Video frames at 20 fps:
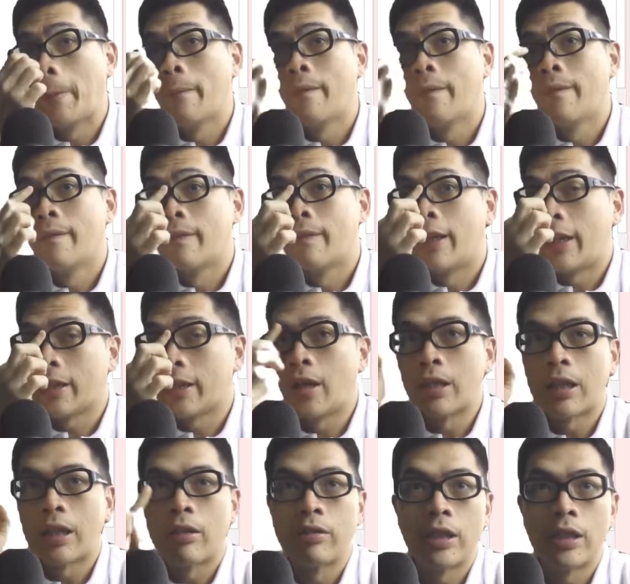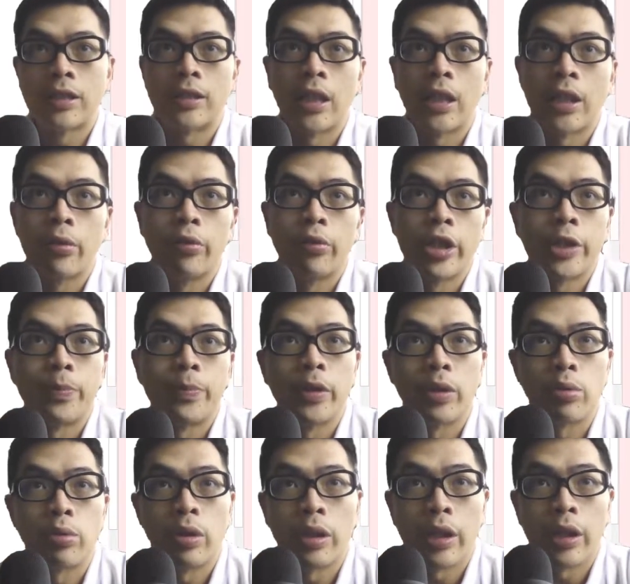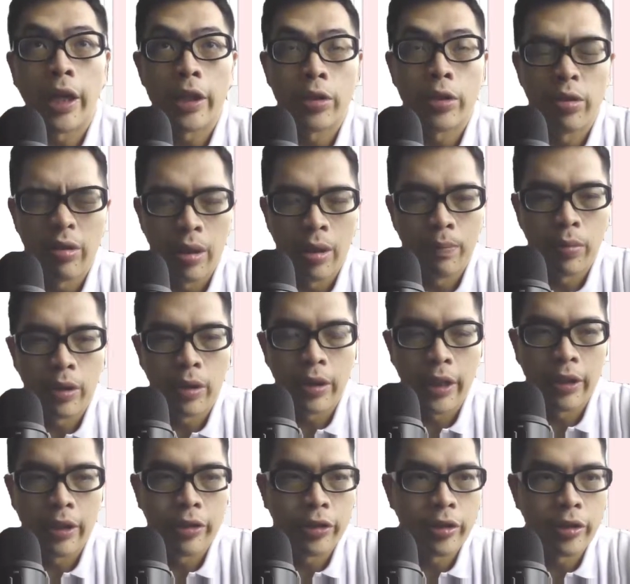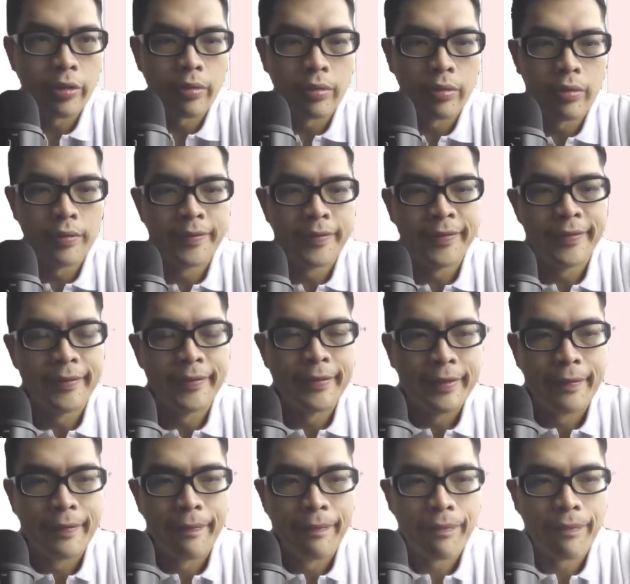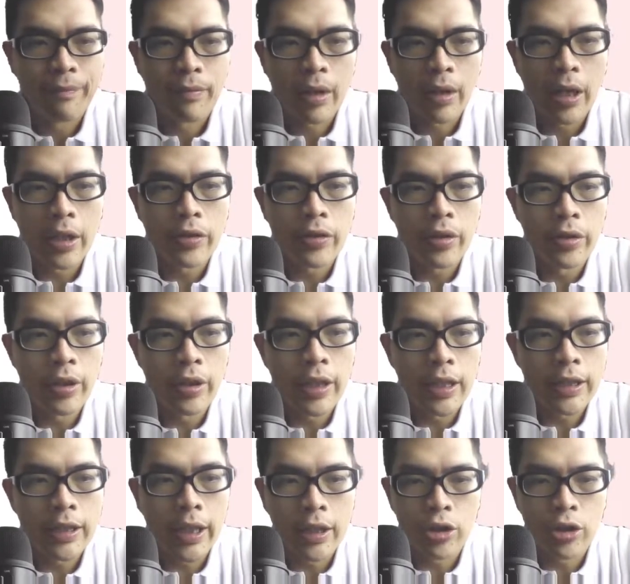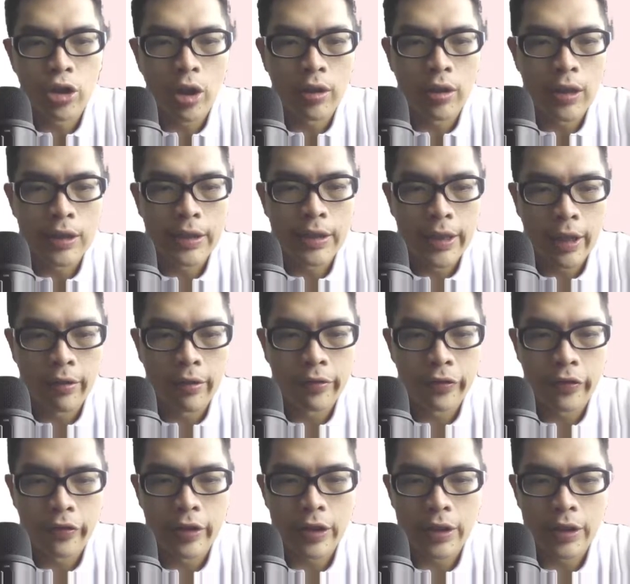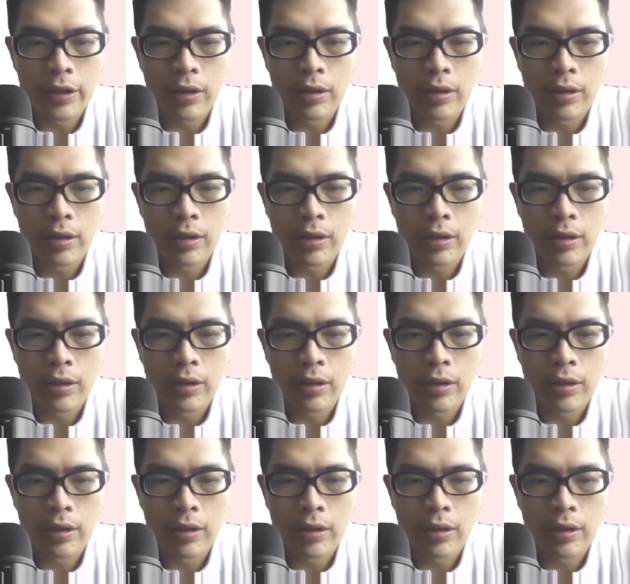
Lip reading: Later on, I'll distinguish between actual and potential. Okay, so you guys can jot this down first.